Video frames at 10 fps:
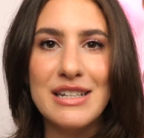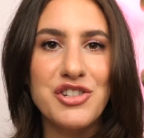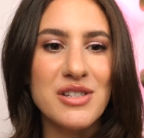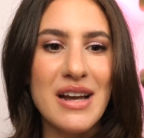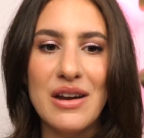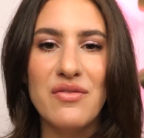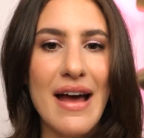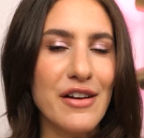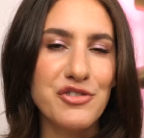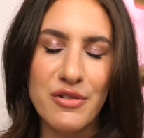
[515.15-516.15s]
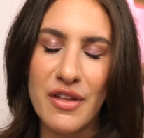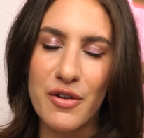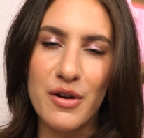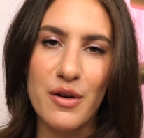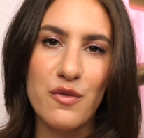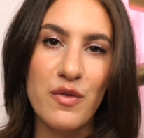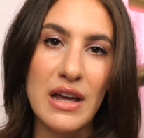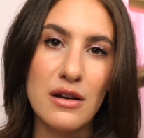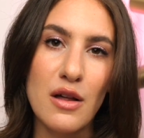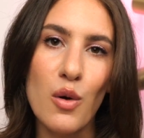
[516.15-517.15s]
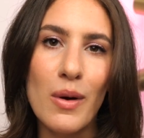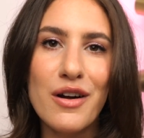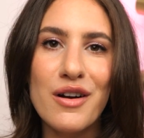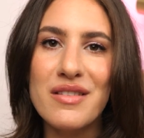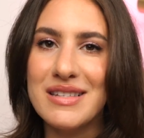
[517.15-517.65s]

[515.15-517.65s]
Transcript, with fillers: It's just kind of natural that they're gonna fade a lot quicker.